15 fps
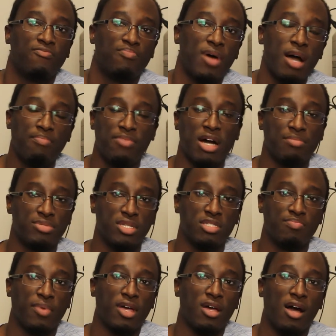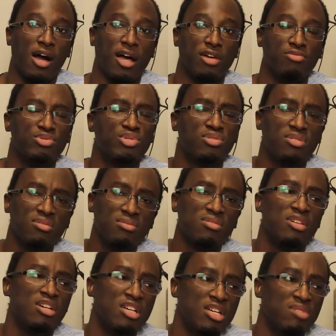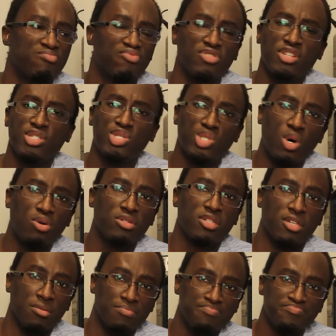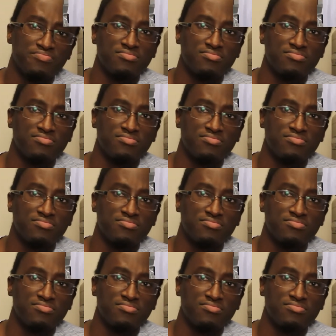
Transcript: Pop sits by Ion, who's looking pretty sulky.